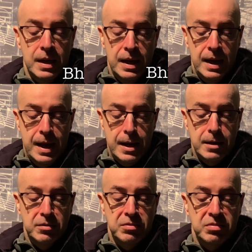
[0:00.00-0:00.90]
and
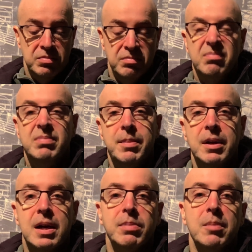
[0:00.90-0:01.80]
maybe a
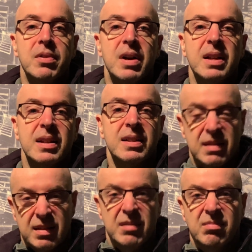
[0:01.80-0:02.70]
couple of parathas,
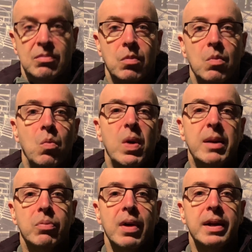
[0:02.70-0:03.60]
wheat
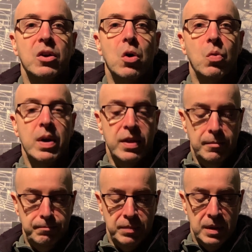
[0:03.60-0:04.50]
bread to go with it.
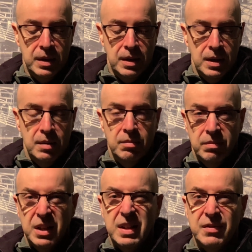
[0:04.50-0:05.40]
But
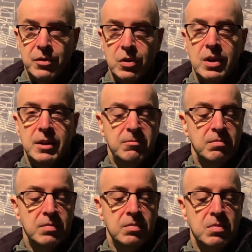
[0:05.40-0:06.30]
it's for the
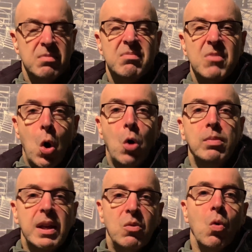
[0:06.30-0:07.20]
homely,
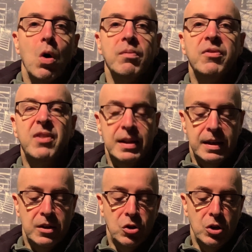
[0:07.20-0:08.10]
warm feeling you
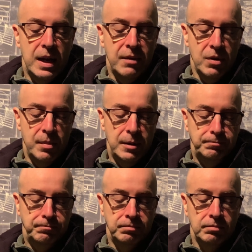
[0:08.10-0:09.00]
can get from it.
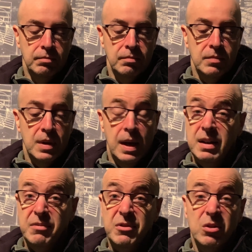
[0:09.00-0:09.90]
And
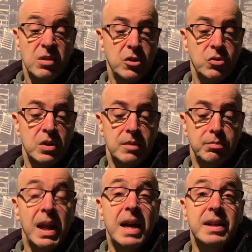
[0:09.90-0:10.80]
if you're interested in
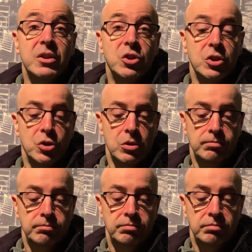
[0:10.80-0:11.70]
planting ginger,
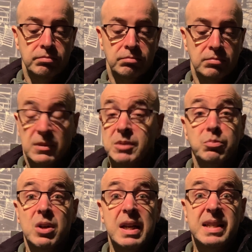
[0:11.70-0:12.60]
it's
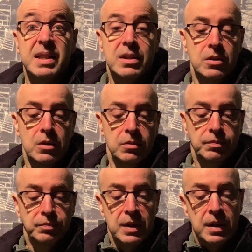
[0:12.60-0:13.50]
pretty easy to do.
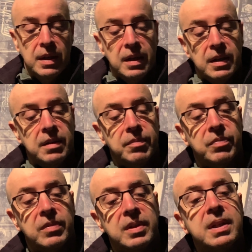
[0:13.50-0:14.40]

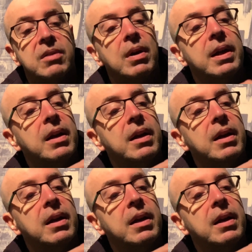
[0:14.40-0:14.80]
See right here,